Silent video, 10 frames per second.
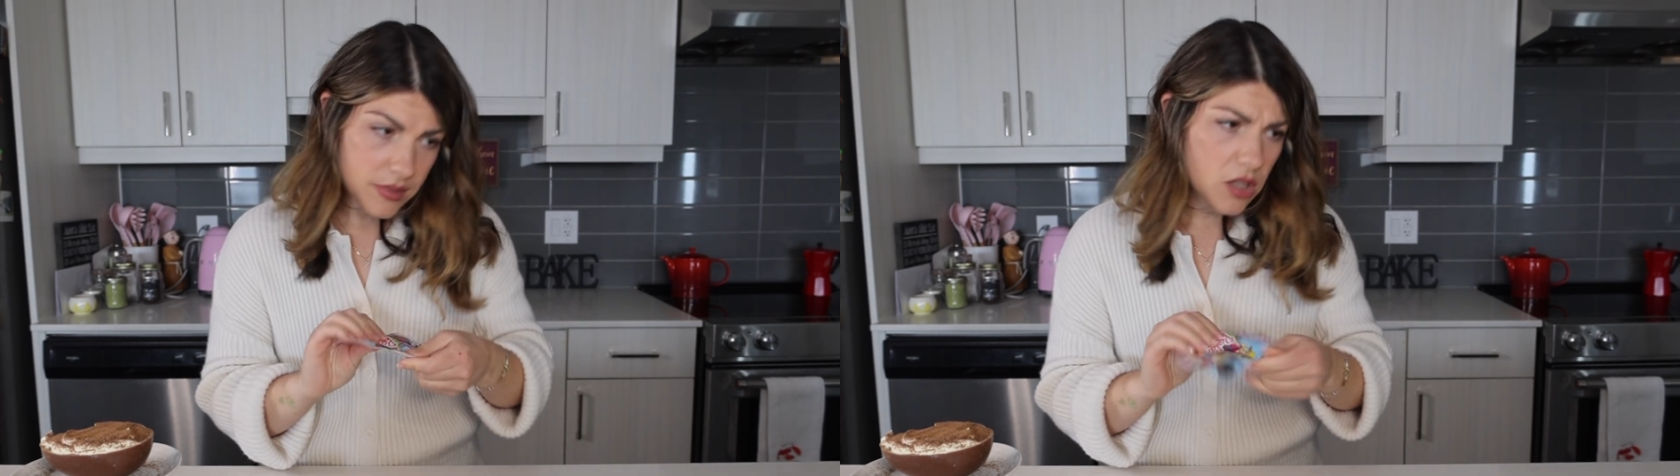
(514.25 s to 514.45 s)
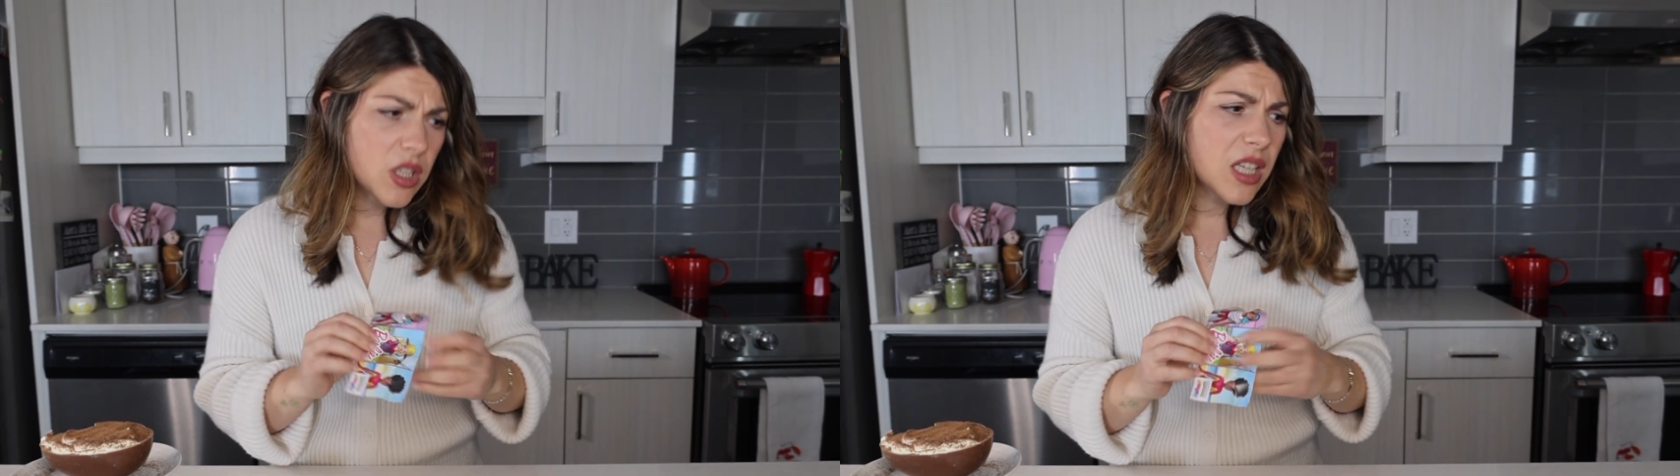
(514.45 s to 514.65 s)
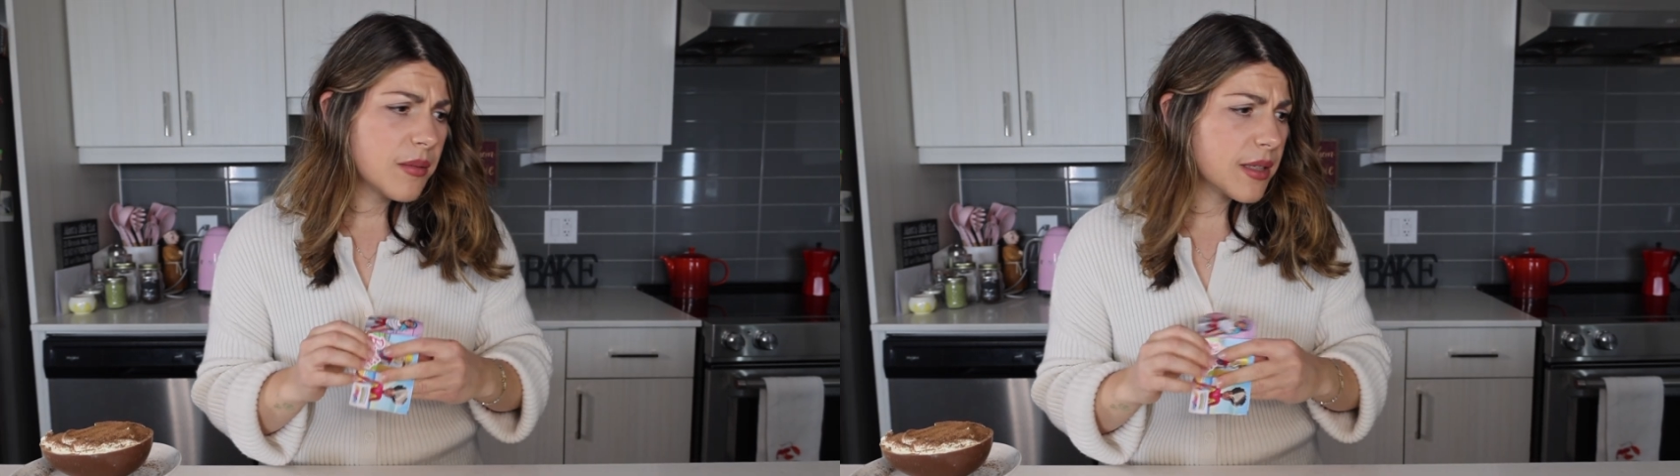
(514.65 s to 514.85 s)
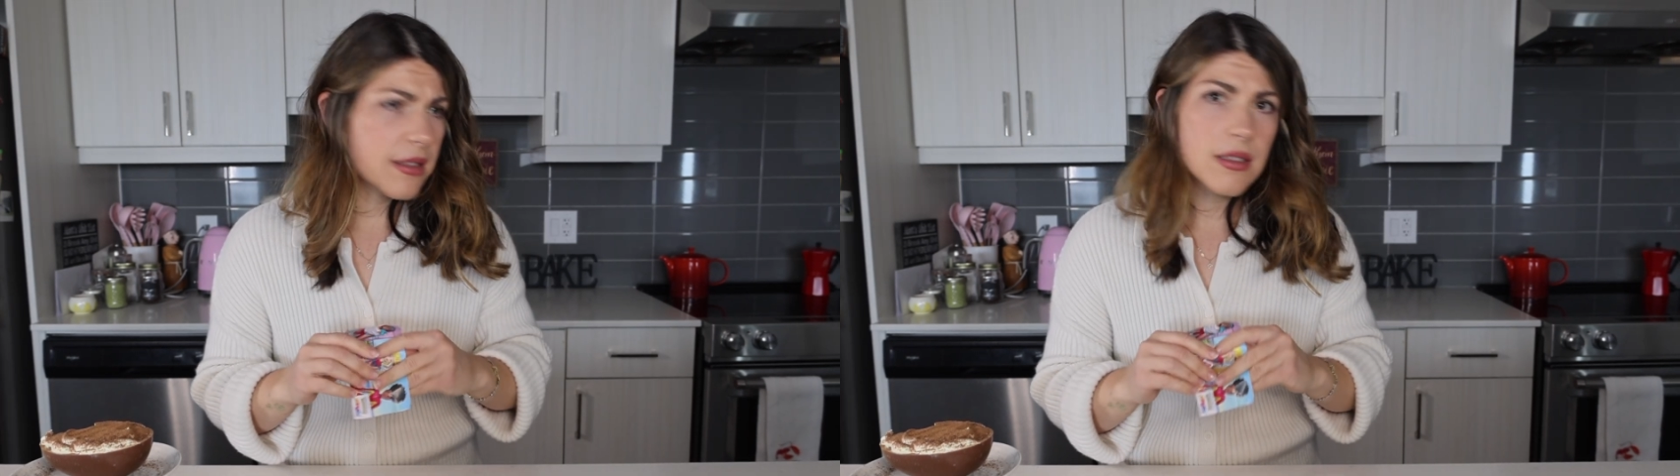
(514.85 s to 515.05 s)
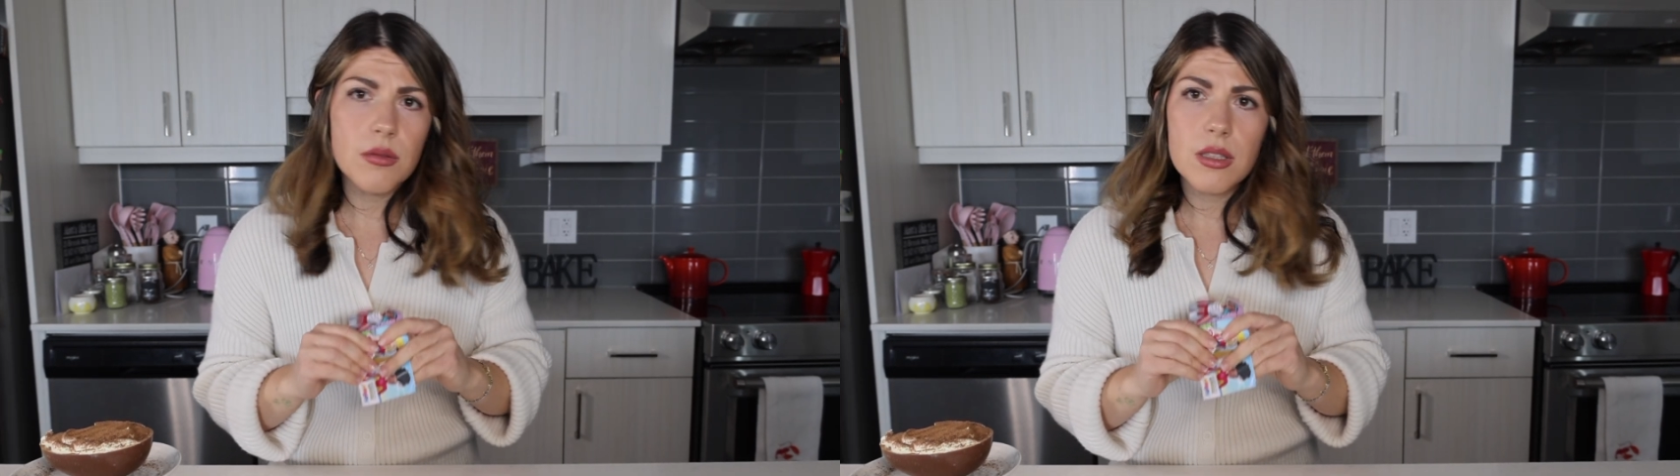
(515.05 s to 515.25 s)
Oh yeah,
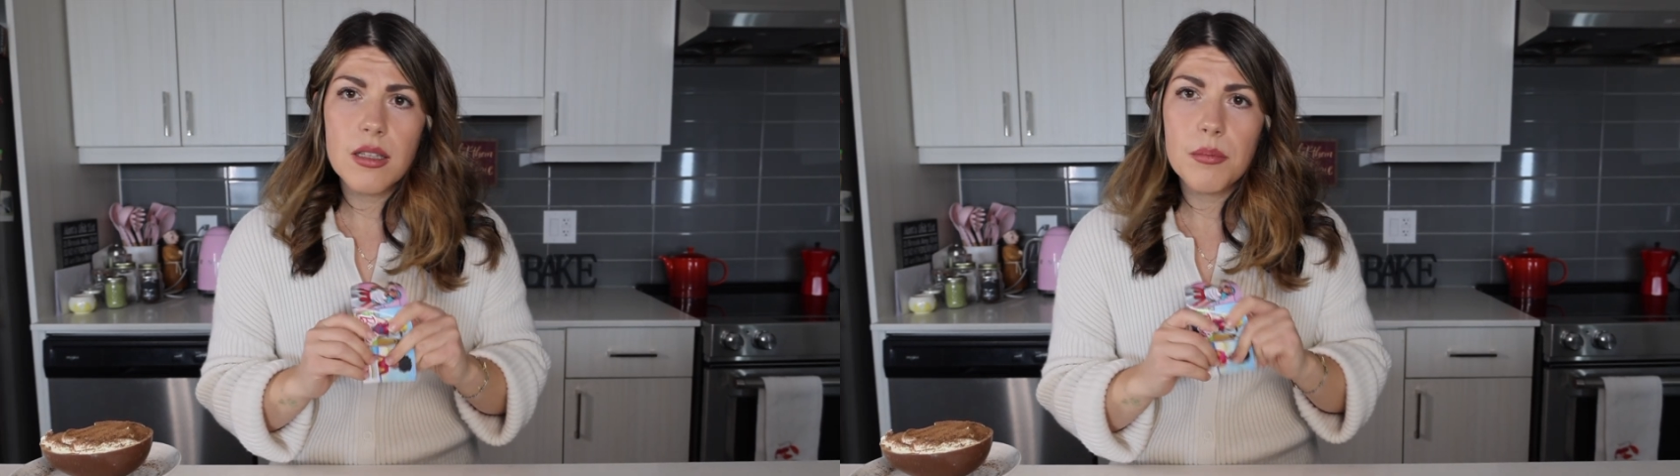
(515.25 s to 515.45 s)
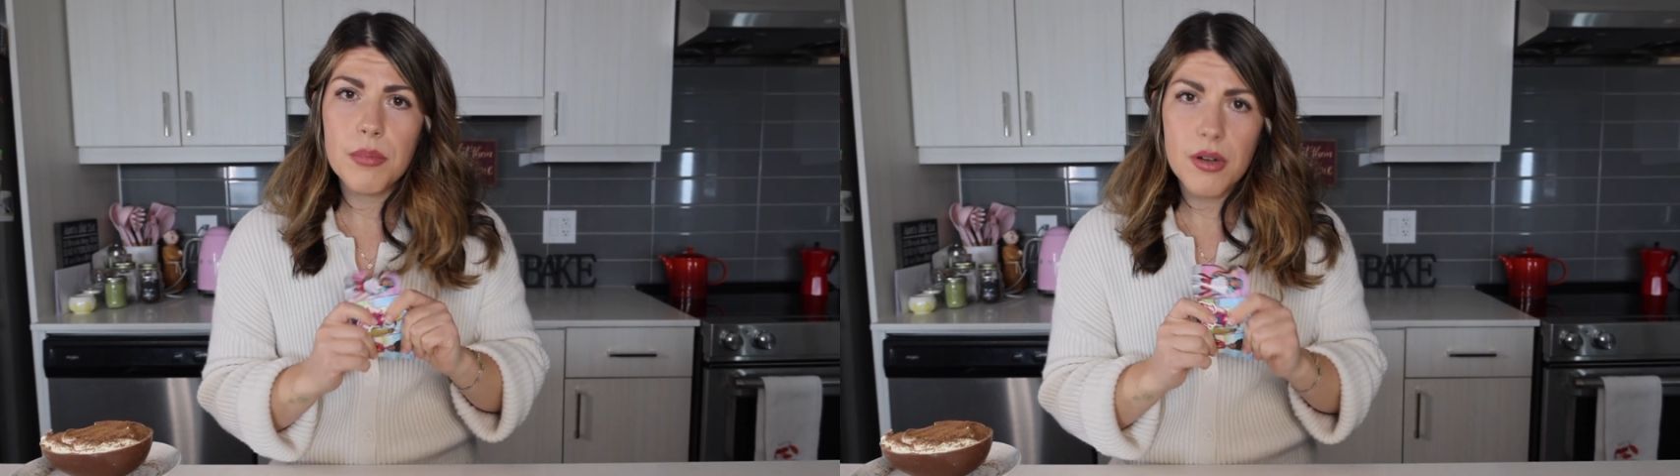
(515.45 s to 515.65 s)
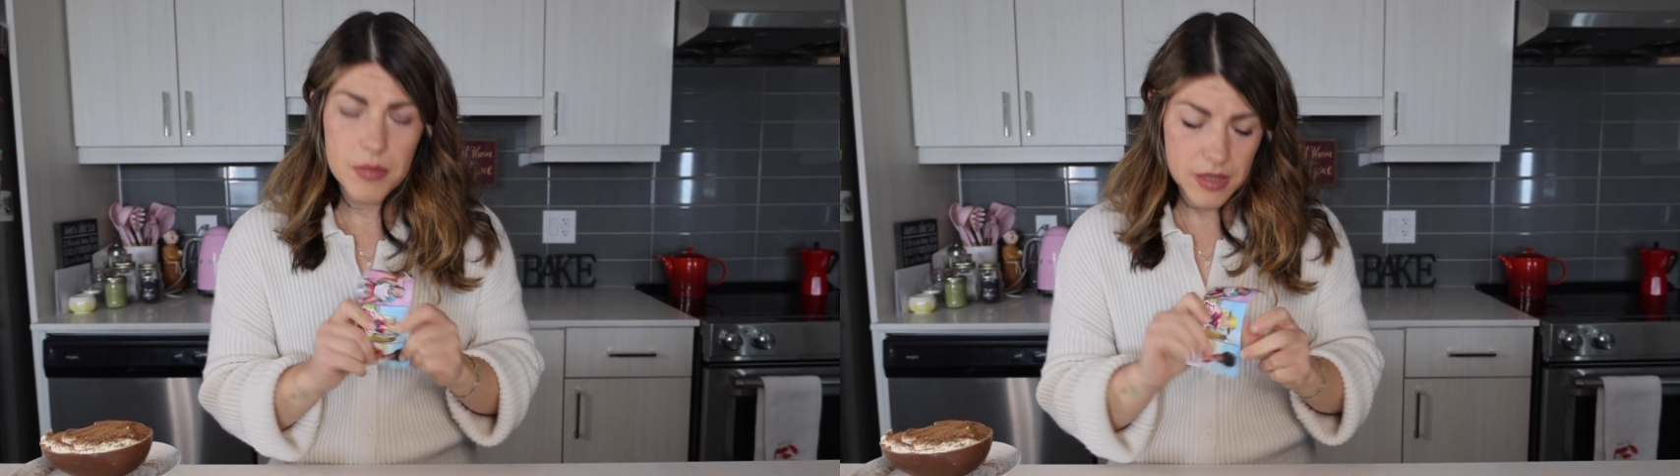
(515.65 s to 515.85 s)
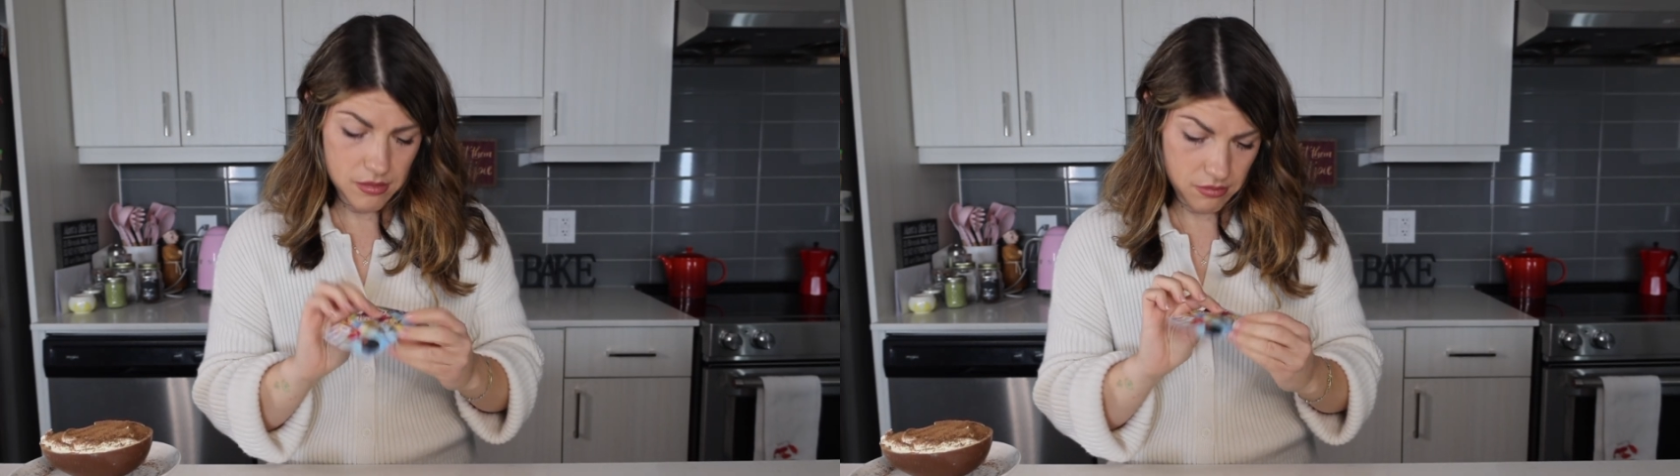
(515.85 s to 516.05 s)
because it was a Barbie.